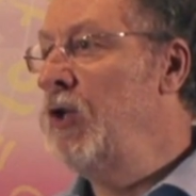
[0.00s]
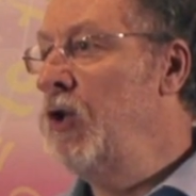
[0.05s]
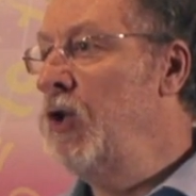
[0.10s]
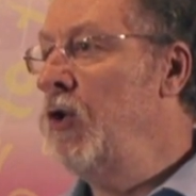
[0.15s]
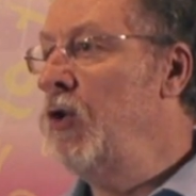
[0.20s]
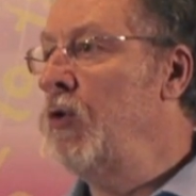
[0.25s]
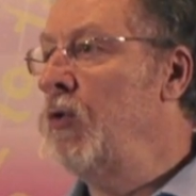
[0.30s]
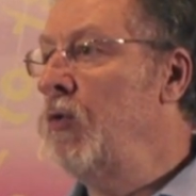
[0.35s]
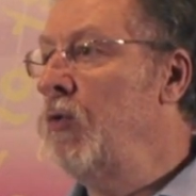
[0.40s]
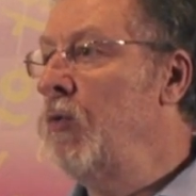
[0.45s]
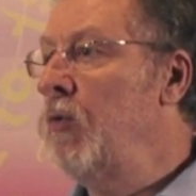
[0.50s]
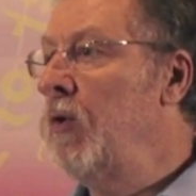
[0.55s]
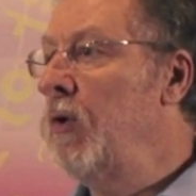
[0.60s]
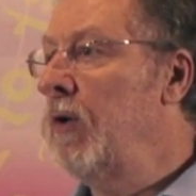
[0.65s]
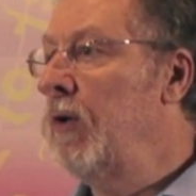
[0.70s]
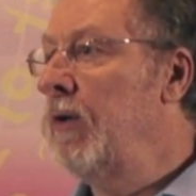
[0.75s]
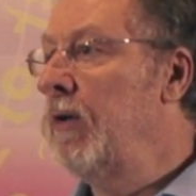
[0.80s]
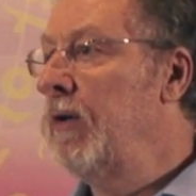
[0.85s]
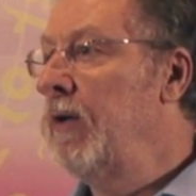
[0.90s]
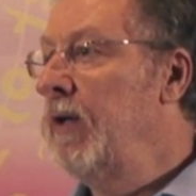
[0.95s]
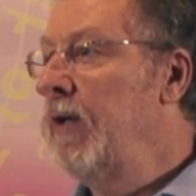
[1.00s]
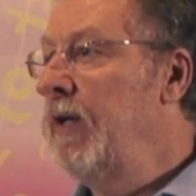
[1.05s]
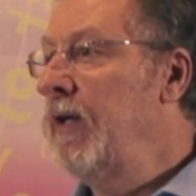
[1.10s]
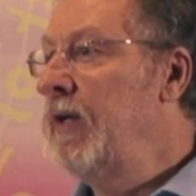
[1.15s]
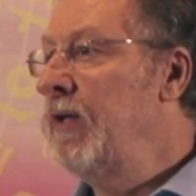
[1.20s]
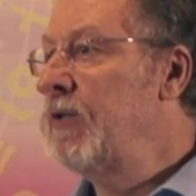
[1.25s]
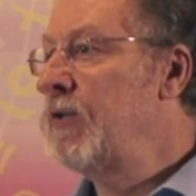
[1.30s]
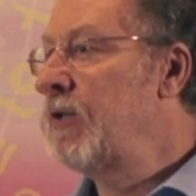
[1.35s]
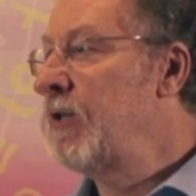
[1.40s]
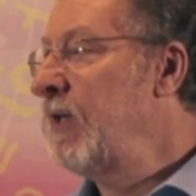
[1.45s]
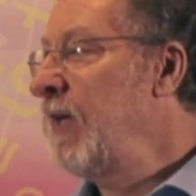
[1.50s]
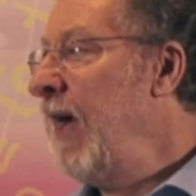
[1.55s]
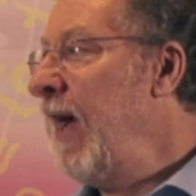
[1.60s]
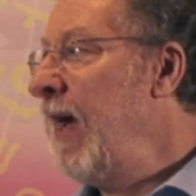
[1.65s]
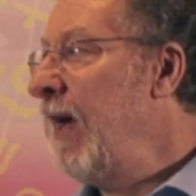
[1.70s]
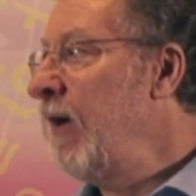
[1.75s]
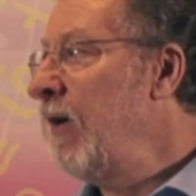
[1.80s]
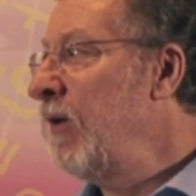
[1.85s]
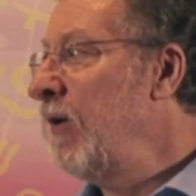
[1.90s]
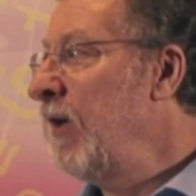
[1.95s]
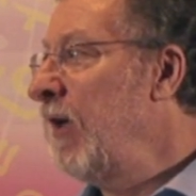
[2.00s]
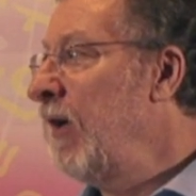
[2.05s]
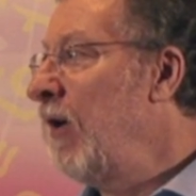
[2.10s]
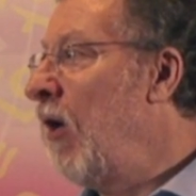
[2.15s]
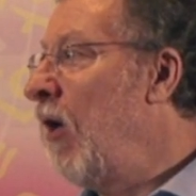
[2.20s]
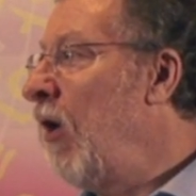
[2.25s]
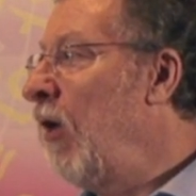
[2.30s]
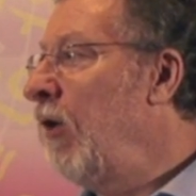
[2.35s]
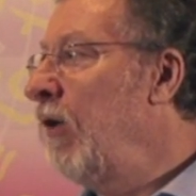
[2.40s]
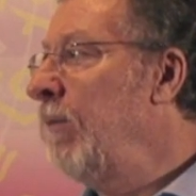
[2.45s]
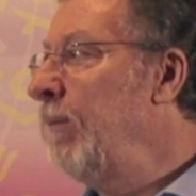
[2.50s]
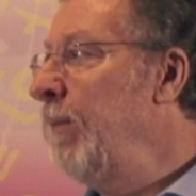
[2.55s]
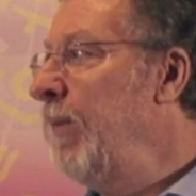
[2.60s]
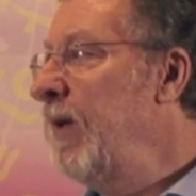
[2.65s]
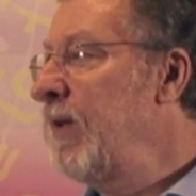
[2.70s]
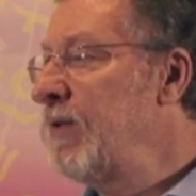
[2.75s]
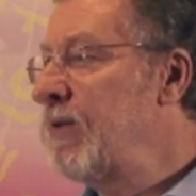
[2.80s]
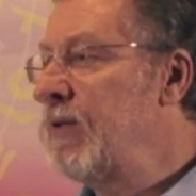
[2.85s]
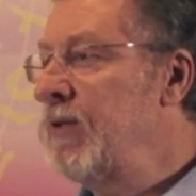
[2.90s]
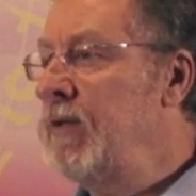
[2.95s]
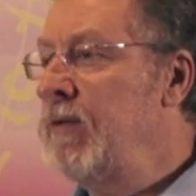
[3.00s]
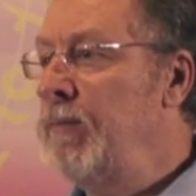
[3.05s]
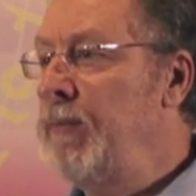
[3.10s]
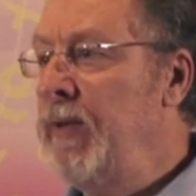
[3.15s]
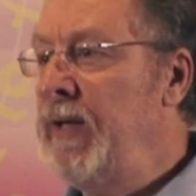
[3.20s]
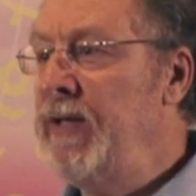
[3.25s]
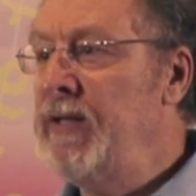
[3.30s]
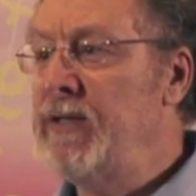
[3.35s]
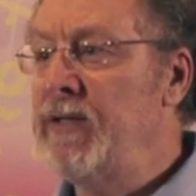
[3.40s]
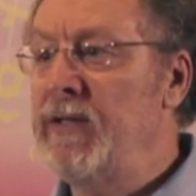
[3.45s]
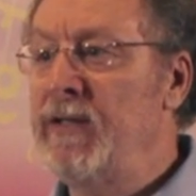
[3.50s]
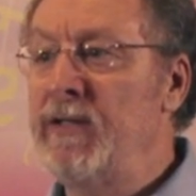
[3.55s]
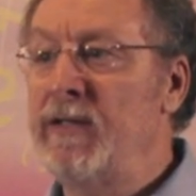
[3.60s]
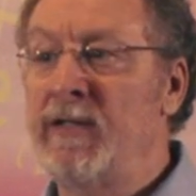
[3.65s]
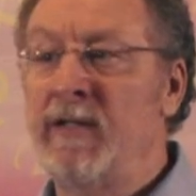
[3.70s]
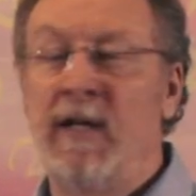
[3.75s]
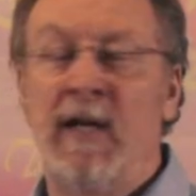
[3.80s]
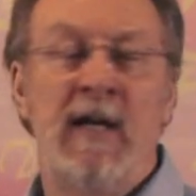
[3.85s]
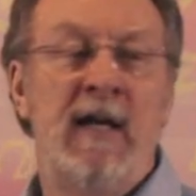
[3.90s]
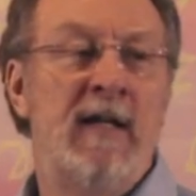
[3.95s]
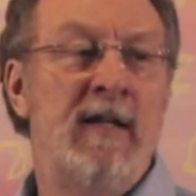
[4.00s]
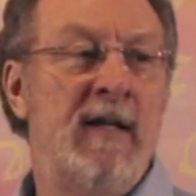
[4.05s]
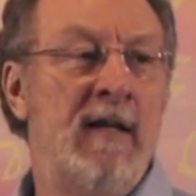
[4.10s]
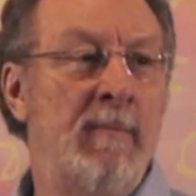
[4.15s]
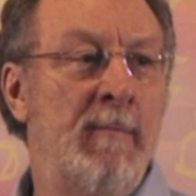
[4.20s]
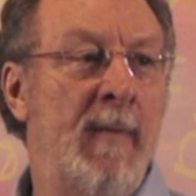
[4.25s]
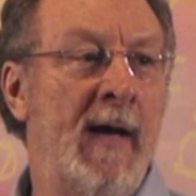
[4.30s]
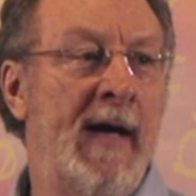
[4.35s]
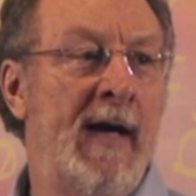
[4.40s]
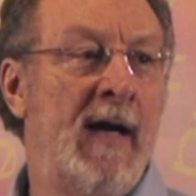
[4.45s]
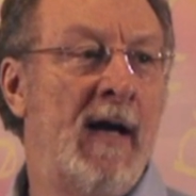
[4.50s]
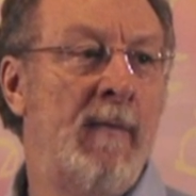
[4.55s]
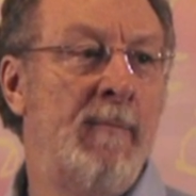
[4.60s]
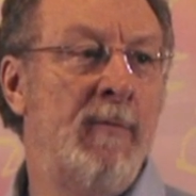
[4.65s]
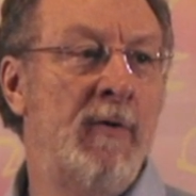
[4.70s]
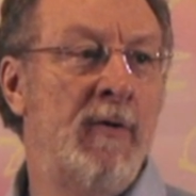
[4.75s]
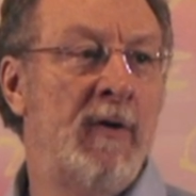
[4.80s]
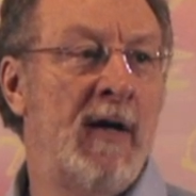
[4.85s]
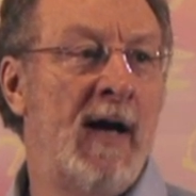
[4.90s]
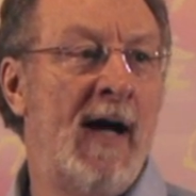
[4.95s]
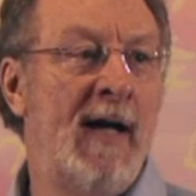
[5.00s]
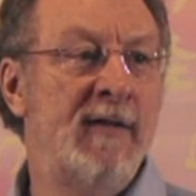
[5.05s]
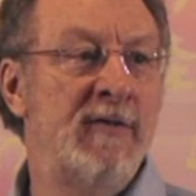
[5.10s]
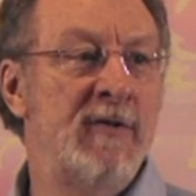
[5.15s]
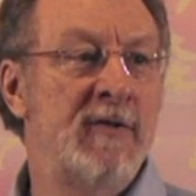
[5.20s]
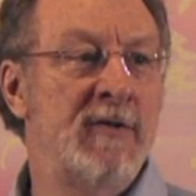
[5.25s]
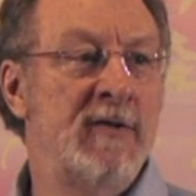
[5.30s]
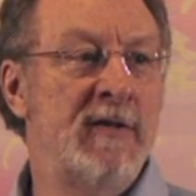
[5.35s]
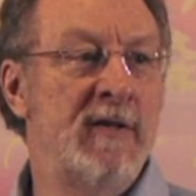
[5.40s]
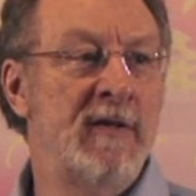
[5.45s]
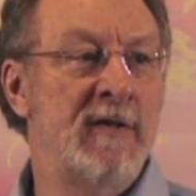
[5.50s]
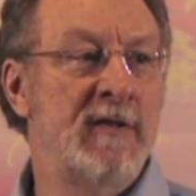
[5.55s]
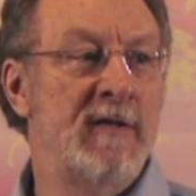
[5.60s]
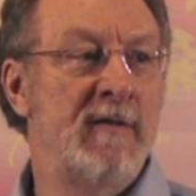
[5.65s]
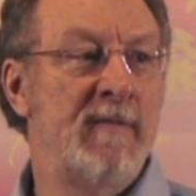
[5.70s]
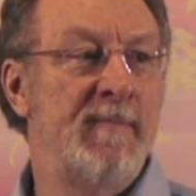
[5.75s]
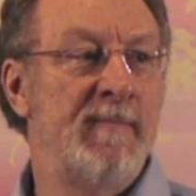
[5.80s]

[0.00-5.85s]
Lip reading: you, is scattered in all the bits and pieces that make up your consciousness.